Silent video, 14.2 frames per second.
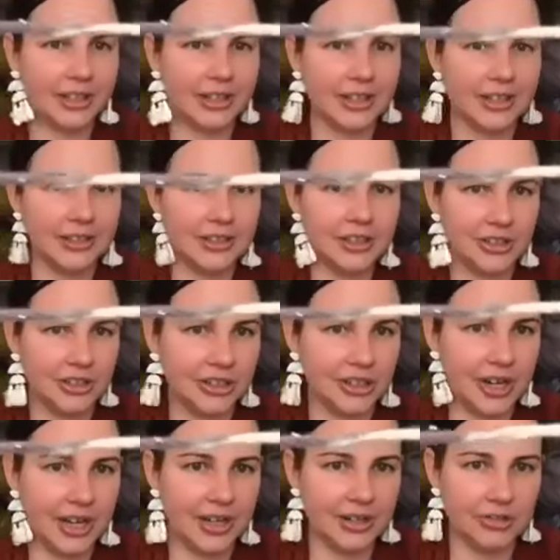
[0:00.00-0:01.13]
colors to show
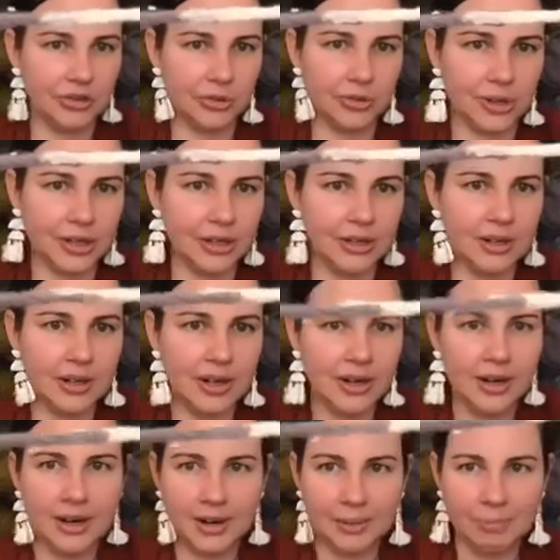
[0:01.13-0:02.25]
how to join,
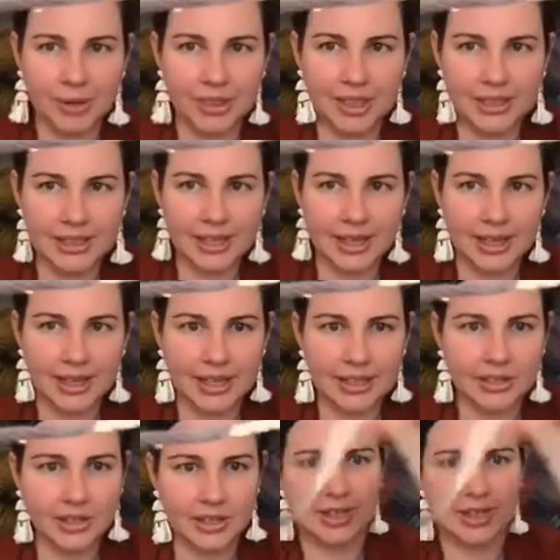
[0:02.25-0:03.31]
but that's how that turns